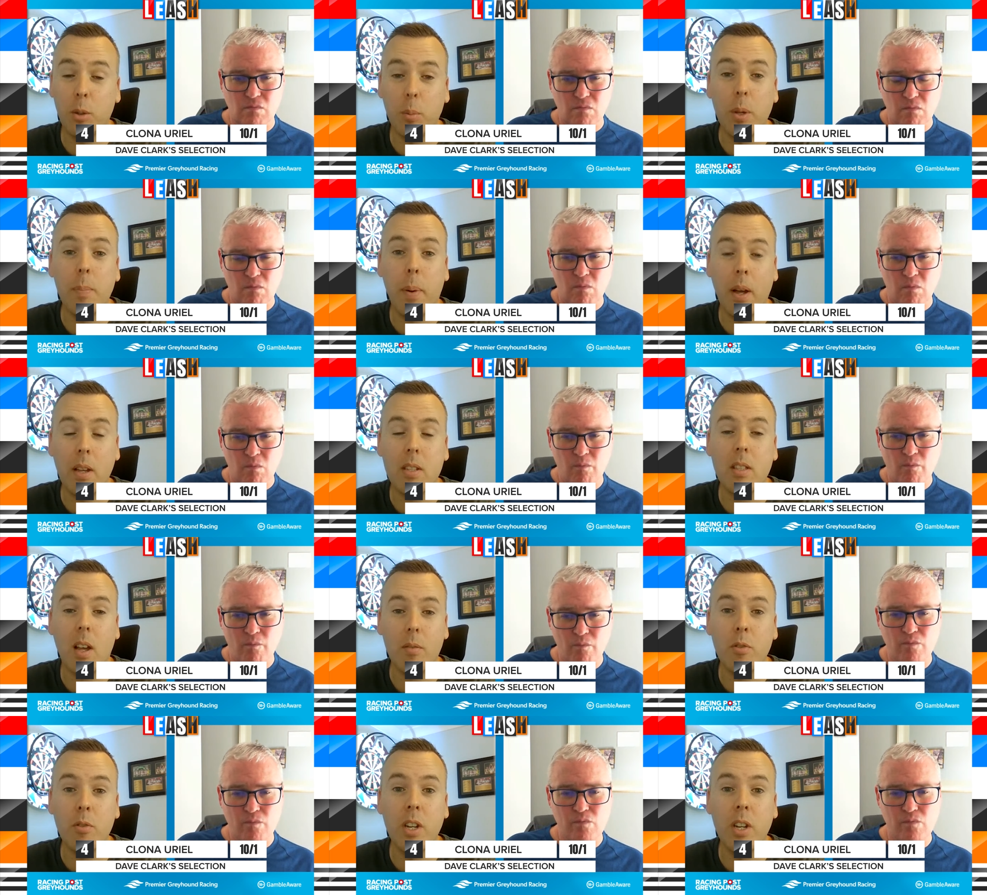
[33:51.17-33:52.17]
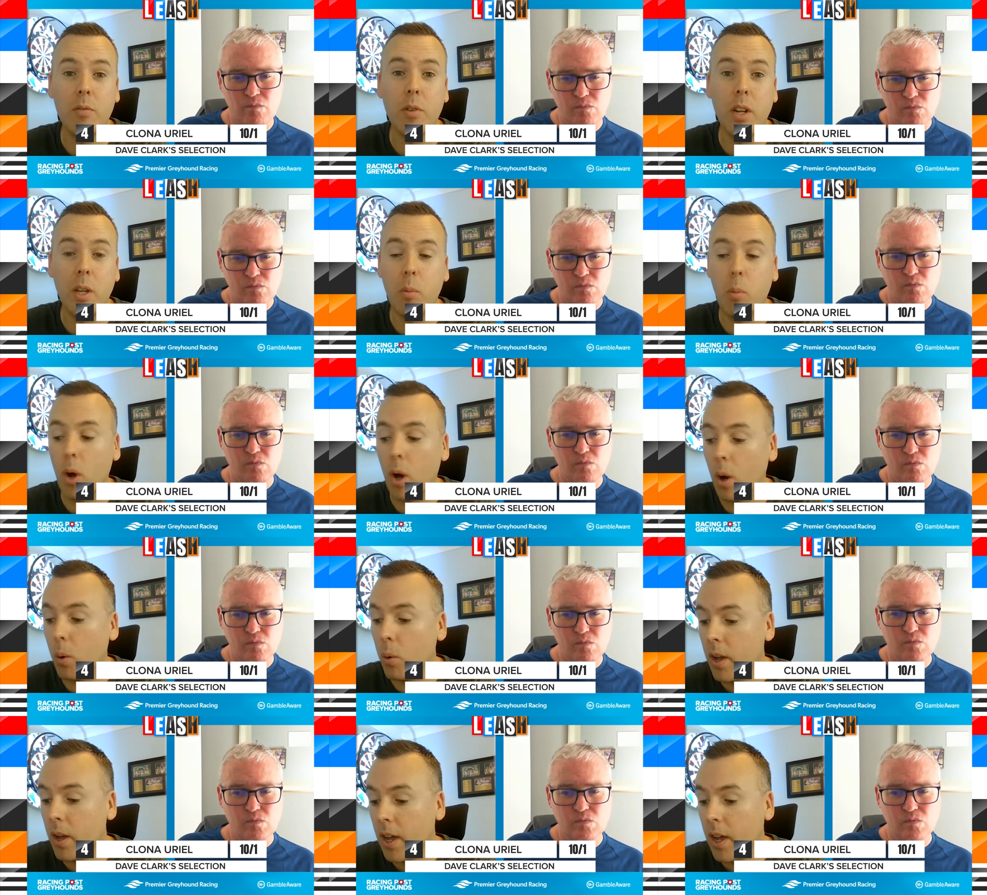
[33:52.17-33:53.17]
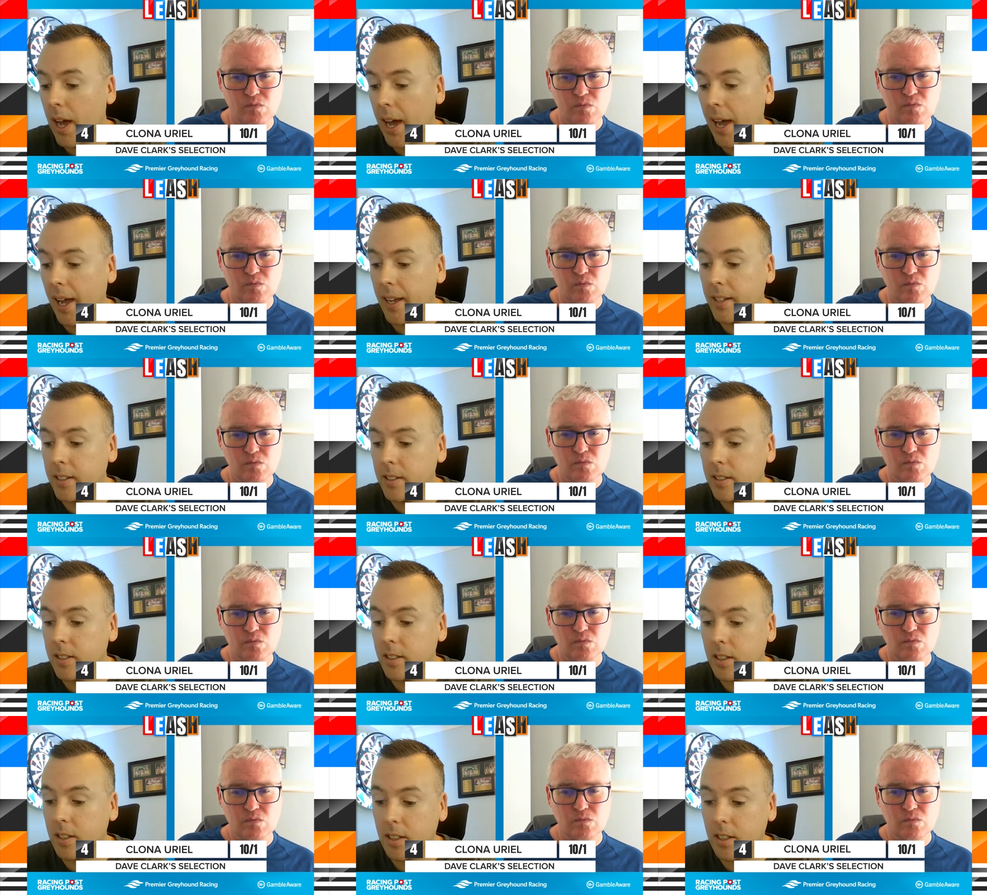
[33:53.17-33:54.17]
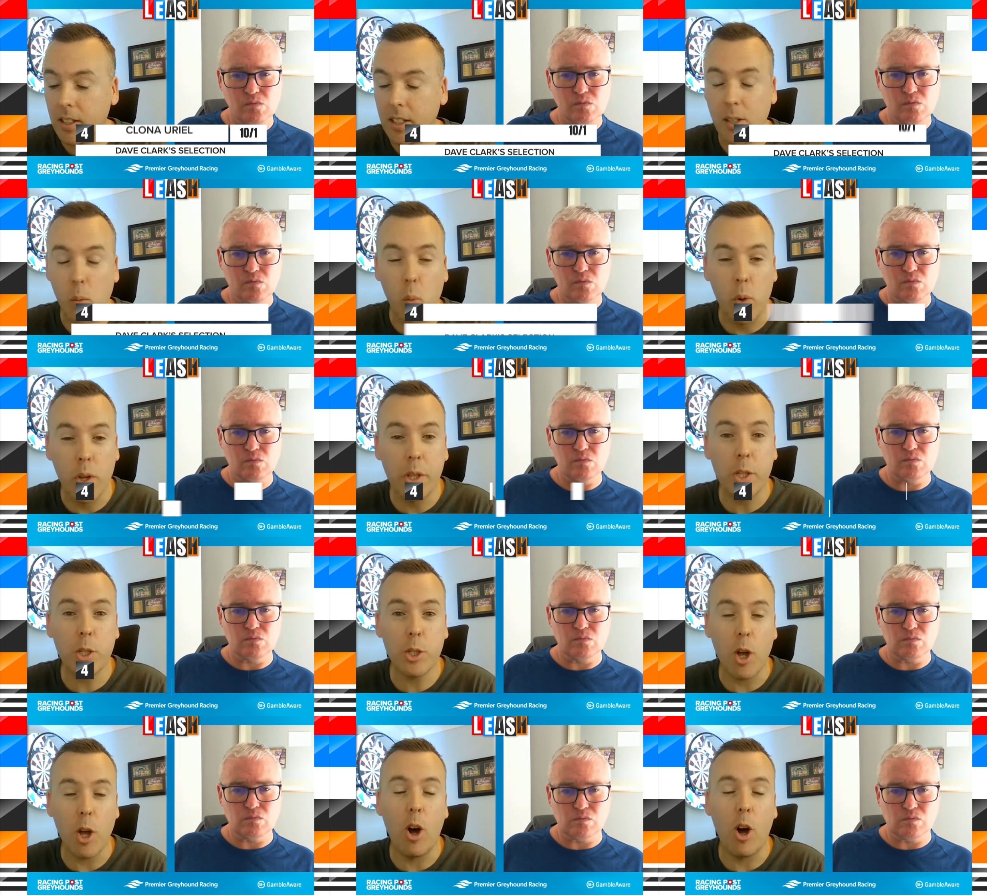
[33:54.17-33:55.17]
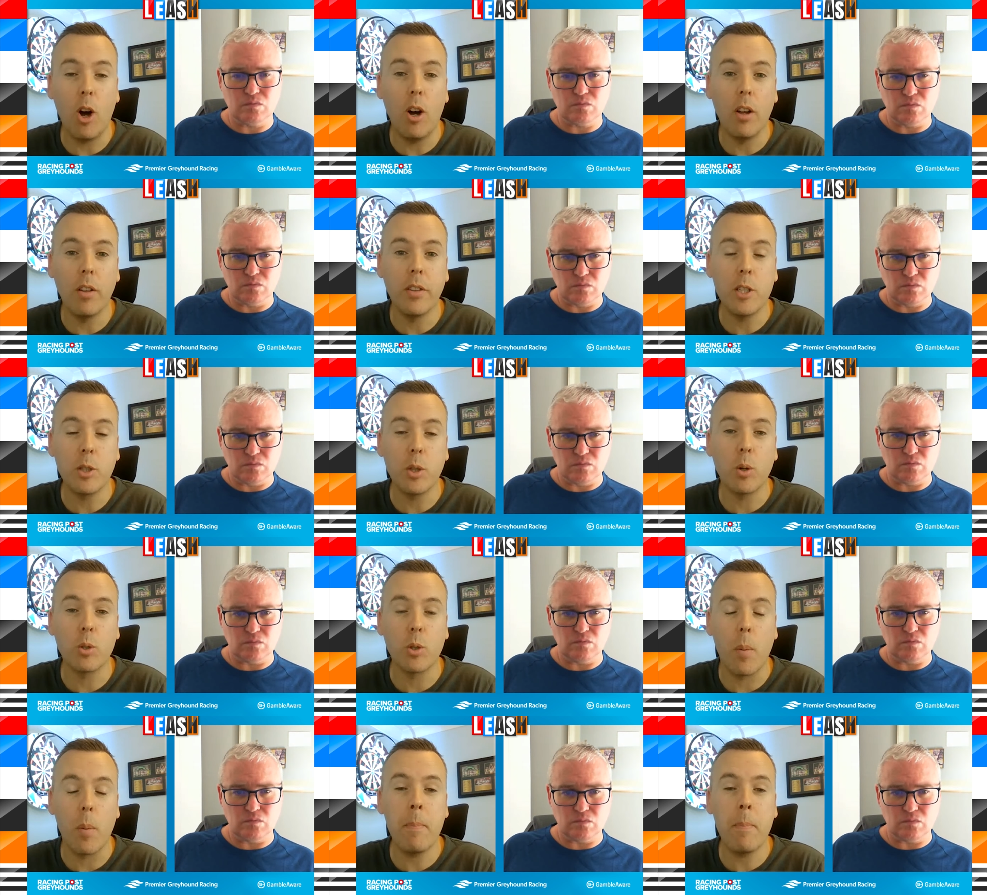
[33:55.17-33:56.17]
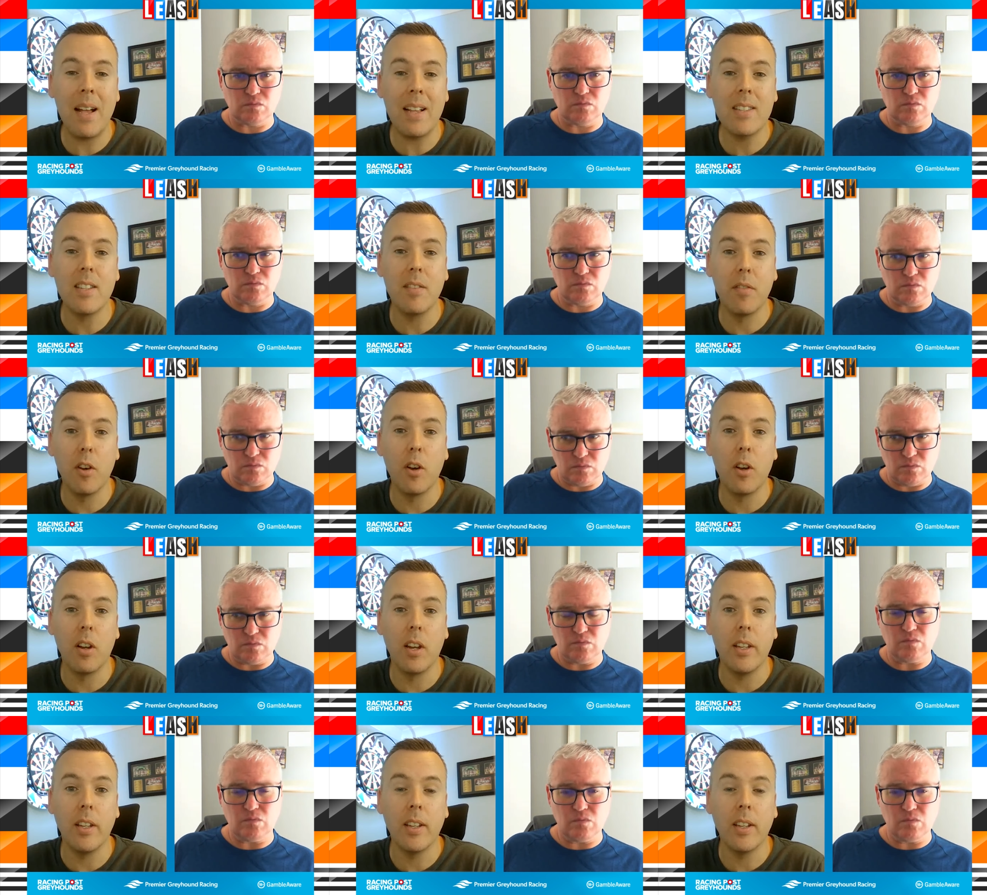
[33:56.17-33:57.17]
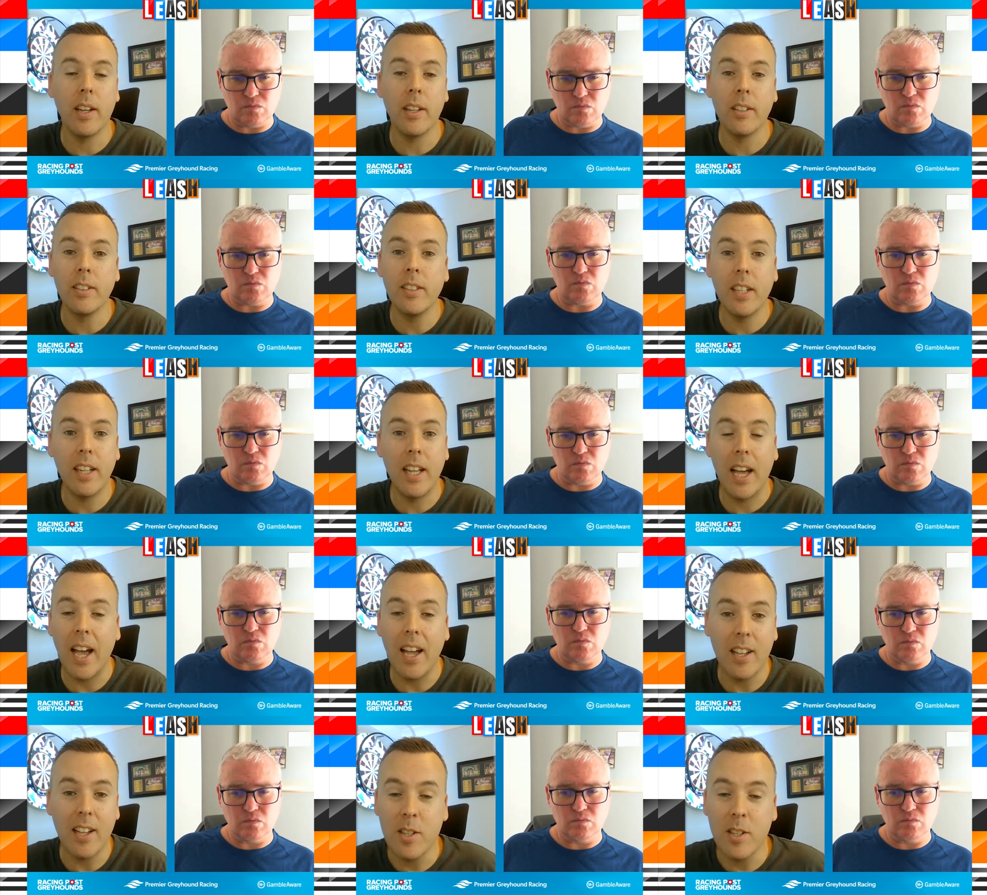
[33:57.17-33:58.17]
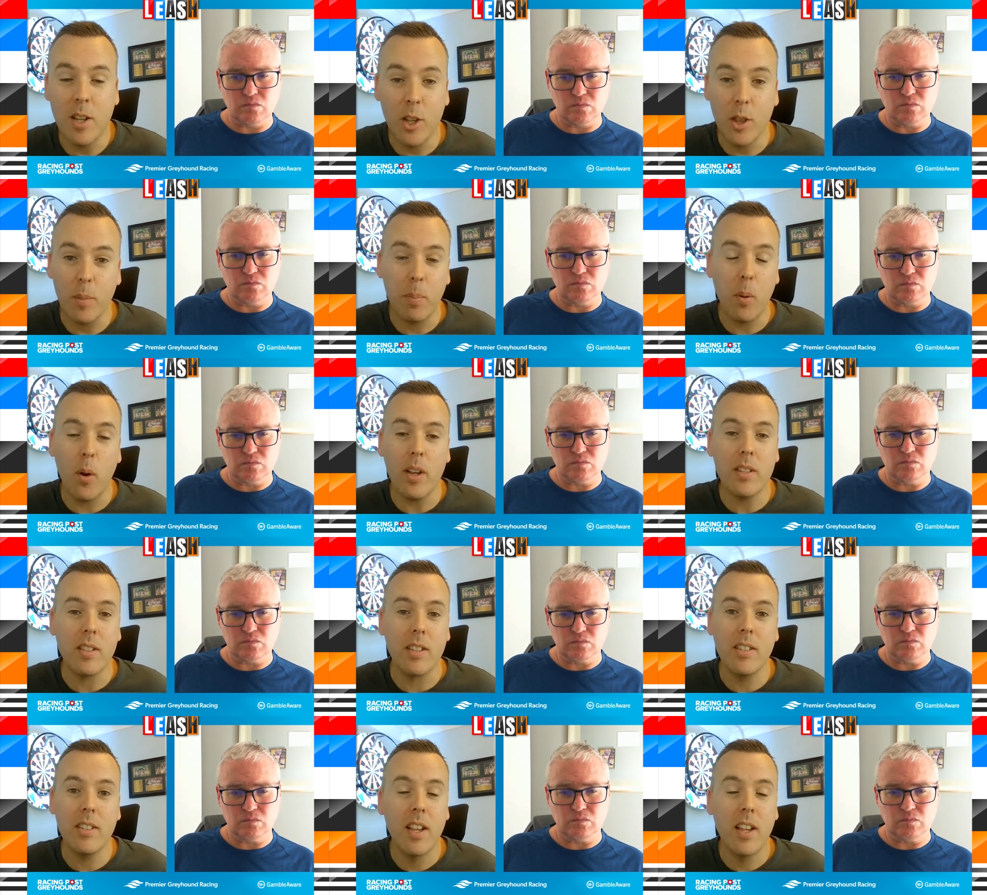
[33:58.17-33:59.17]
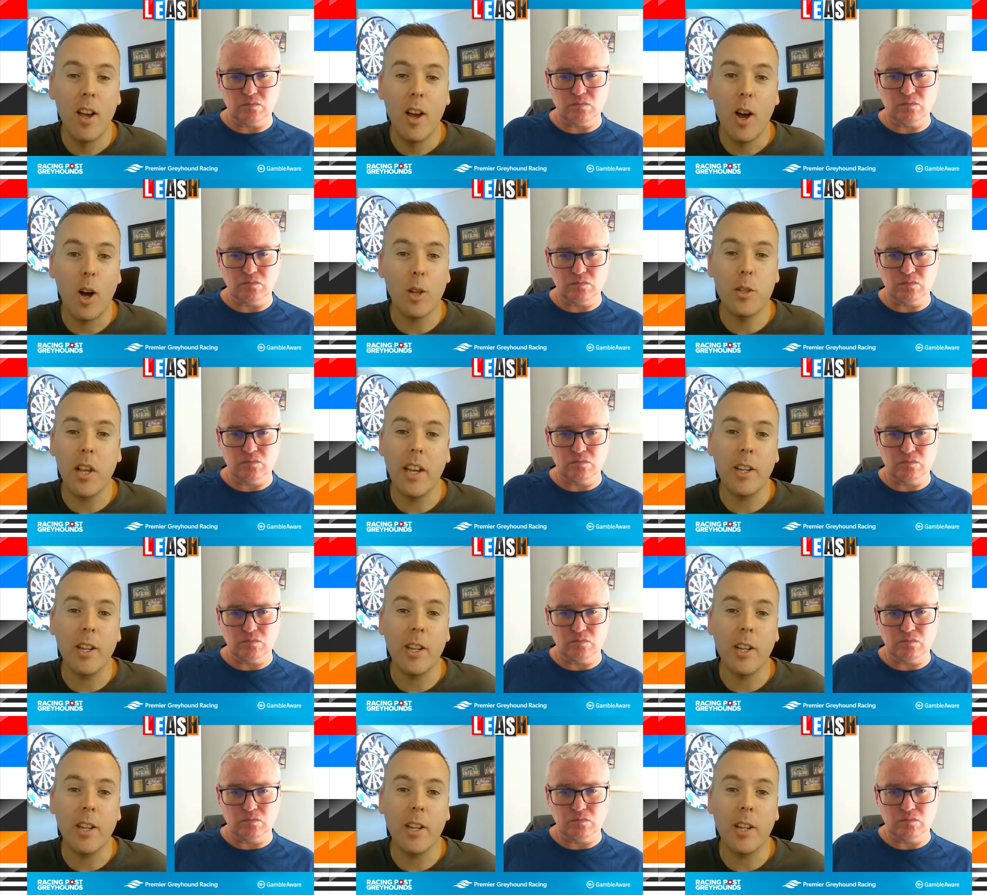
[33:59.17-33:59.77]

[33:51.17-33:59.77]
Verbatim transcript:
Speaker 1: I thought mm. we paced up really, really well. And with a start, this dog's got massive early. And at, at the prices, I'll